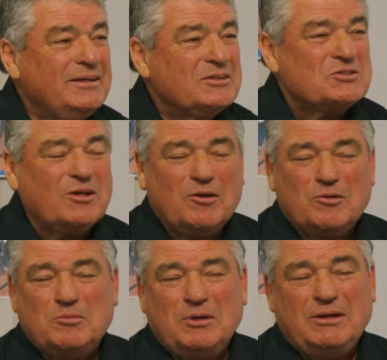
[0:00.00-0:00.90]
Yeah.
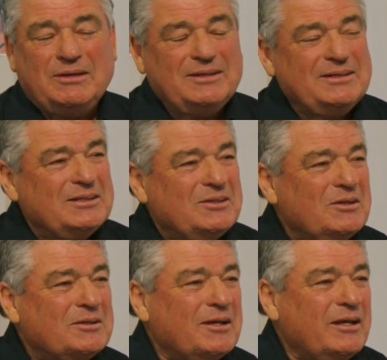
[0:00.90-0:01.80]
So, uh,
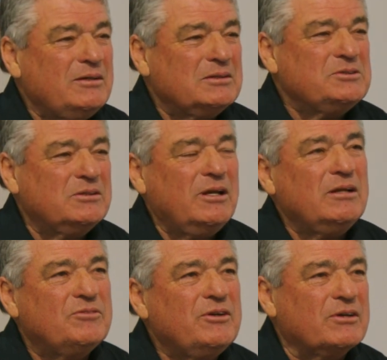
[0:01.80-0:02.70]
okay, I said,
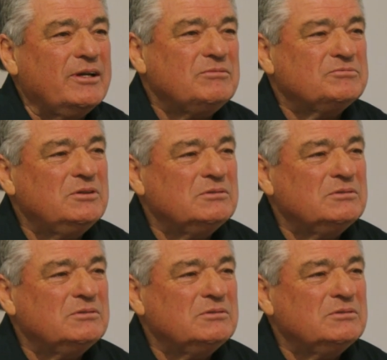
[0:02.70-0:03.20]
yeah, fair enough.